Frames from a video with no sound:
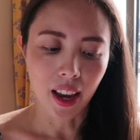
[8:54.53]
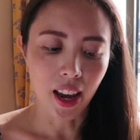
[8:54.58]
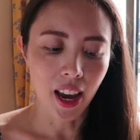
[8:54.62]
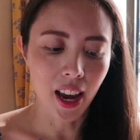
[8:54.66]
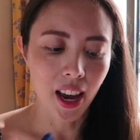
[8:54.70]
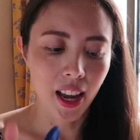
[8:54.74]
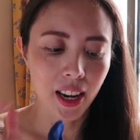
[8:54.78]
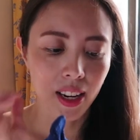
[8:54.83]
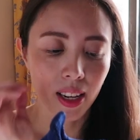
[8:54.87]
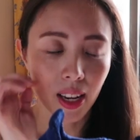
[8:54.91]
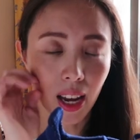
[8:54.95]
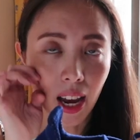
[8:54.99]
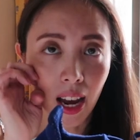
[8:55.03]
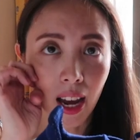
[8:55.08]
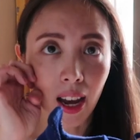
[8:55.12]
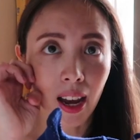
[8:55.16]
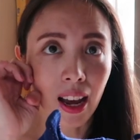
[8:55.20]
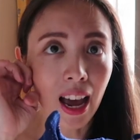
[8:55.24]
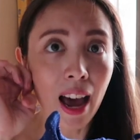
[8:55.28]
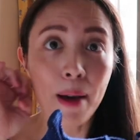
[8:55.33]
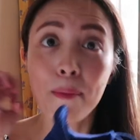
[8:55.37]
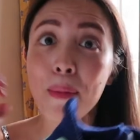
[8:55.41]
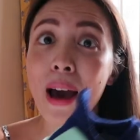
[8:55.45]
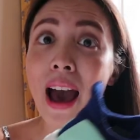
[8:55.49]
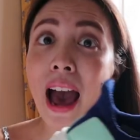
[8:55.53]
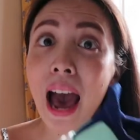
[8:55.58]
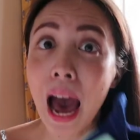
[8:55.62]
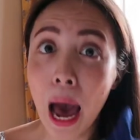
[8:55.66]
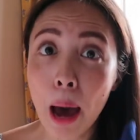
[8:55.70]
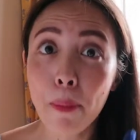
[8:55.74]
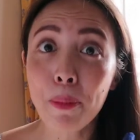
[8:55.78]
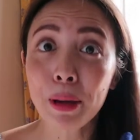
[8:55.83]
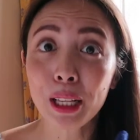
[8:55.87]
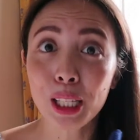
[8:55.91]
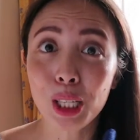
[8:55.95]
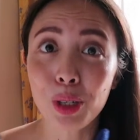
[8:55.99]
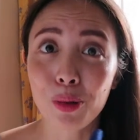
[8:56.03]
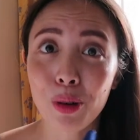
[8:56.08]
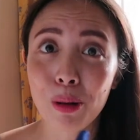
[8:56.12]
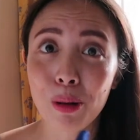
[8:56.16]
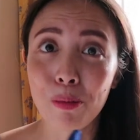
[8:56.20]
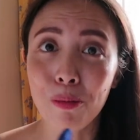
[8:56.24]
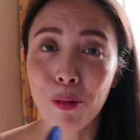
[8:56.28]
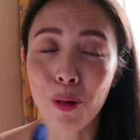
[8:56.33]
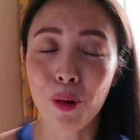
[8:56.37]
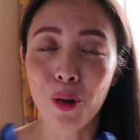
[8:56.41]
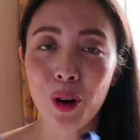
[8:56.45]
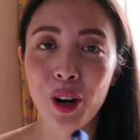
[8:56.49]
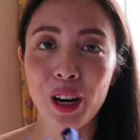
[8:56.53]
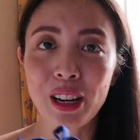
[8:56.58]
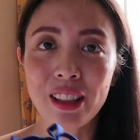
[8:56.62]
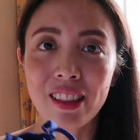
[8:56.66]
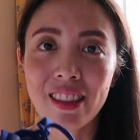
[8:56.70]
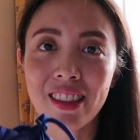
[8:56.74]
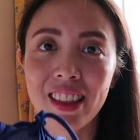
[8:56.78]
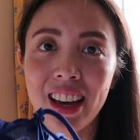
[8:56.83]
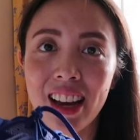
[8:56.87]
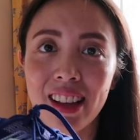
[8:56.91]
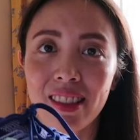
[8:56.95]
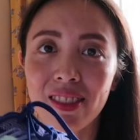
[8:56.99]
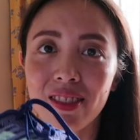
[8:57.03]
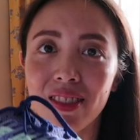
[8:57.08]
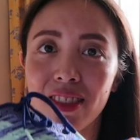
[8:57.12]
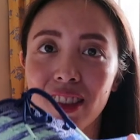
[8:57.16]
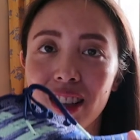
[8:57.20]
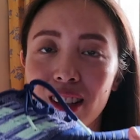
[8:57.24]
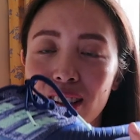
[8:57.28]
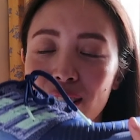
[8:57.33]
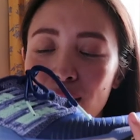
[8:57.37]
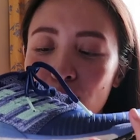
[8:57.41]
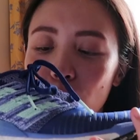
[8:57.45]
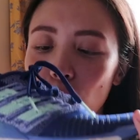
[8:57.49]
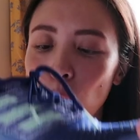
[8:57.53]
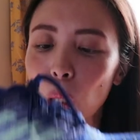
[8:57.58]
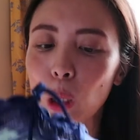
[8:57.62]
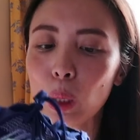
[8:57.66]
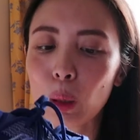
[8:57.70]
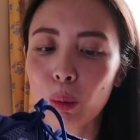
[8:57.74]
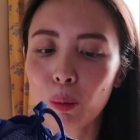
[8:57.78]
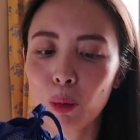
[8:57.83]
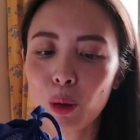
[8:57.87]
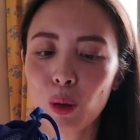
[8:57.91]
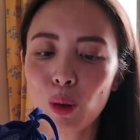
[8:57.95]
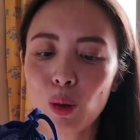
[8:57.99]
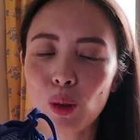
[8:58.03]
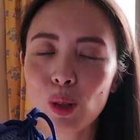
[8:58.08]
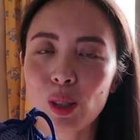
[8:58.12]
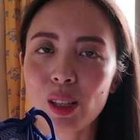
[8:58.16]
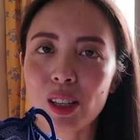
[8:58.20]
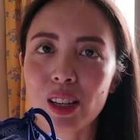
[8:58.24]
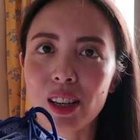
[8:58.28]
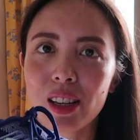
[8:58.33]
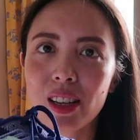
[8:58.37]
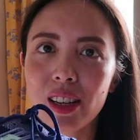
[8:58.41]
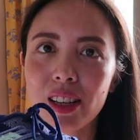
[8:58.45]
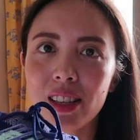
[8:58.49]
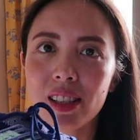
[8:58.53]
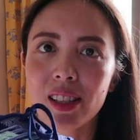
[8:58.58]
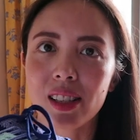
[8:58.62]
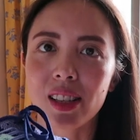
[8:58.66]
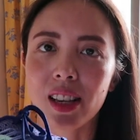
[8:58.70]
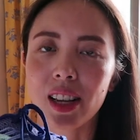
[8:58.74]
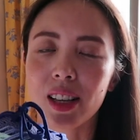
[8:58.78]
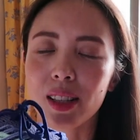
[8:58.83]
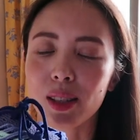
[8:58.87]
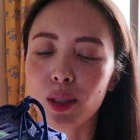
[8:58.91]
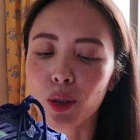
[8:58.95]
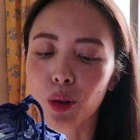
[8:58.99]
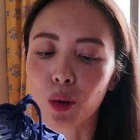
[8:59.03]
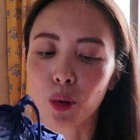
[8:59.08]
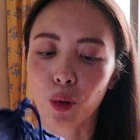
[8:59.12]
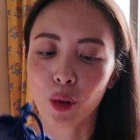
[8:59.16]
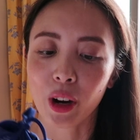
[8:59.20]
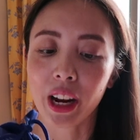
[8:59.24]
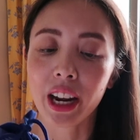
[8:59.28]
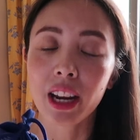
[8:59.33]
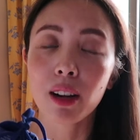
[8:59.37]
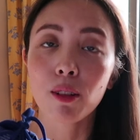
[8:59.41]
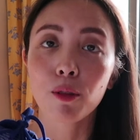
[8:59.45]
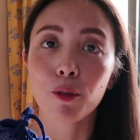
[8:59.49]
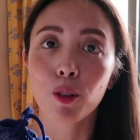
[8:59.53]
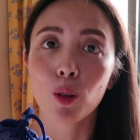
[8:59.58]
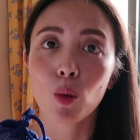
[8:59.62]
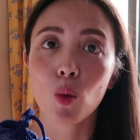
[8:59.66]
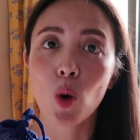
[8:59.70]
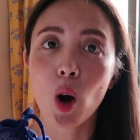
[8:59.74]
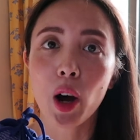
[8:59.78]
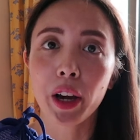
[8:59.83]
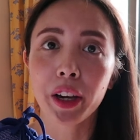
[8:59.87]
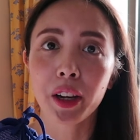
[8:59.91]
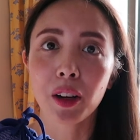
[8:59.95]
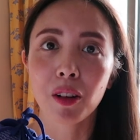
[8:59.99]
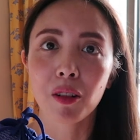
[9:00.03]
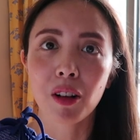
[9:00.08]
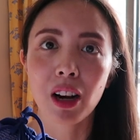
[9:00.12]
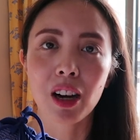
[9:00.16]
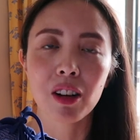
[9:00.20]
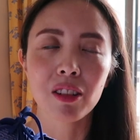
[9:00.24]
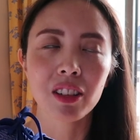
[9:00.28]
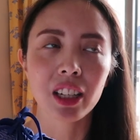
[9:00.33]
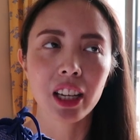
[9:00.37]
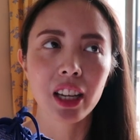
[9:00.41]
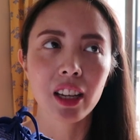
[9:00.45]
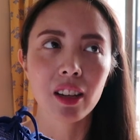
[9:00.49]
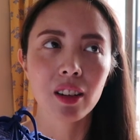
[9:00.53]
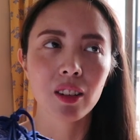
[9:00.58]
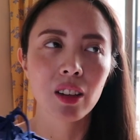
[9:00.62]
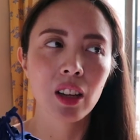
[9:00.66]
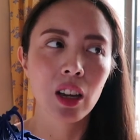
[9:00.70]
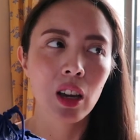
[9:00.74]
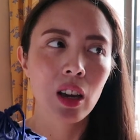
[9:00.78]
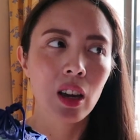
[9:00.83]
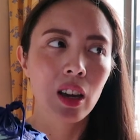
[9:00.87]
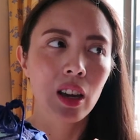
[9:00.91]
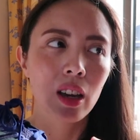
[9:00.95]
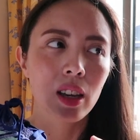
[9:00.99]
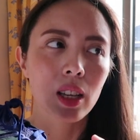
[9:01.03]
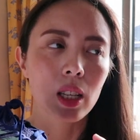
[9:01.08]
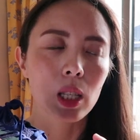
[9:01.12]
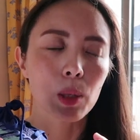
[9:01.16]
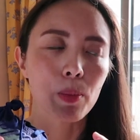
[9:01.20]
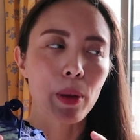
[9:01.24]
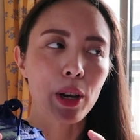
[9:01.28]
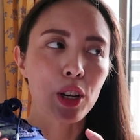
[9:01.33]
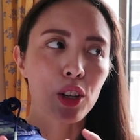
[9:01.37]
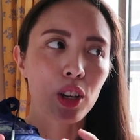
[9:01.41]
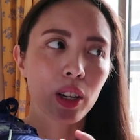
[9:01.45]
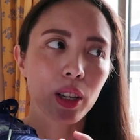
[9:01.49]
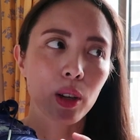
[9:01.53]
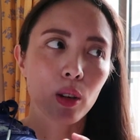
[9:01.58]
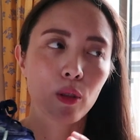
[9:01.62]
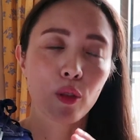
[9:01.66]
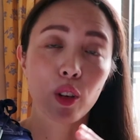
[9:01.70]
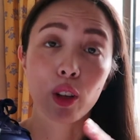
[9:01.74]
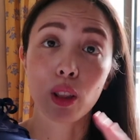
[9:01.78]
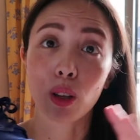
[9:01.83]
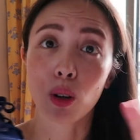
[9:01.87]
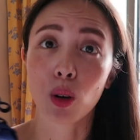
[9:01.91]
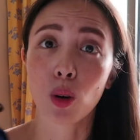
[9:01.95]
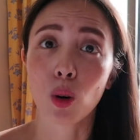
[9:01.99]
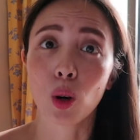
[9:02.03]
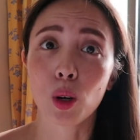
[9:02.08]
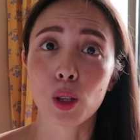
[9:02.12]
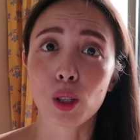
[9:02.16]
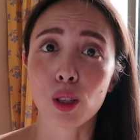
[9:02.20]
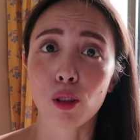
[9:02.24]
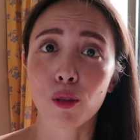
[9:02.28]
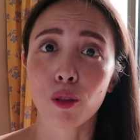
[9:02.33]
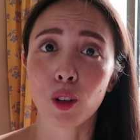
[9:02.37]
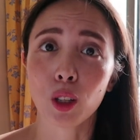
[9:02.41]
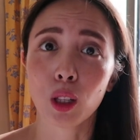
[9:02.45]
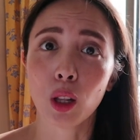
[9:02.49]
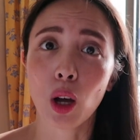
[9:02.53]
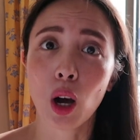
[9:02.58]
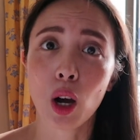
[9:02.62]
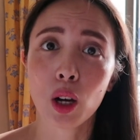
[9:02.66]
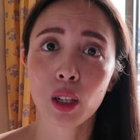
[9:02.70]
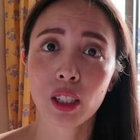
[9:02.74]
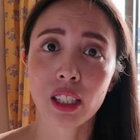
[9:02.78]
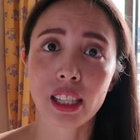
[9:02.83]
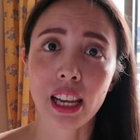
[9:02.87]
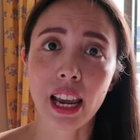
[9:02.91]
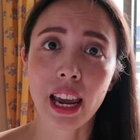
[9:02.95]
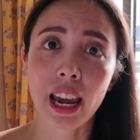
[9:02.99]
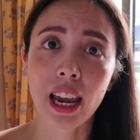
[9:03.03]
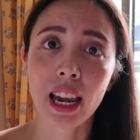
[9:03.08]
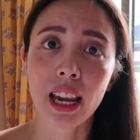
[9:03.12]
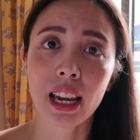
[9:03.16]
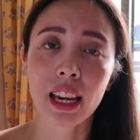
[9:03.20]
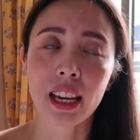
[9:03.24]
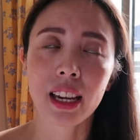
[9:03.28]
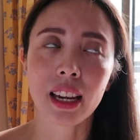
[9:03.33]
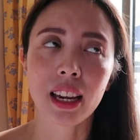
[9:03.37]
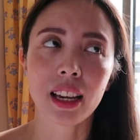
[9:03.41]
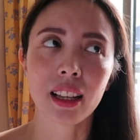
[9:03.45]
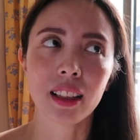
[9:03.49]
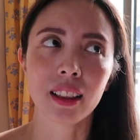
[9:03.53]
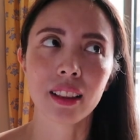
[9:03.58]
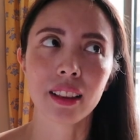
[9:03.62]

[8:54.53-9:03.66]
And I'm happy to report that the SOLARBOOST it's great for walking around in, especially over the course of a long day.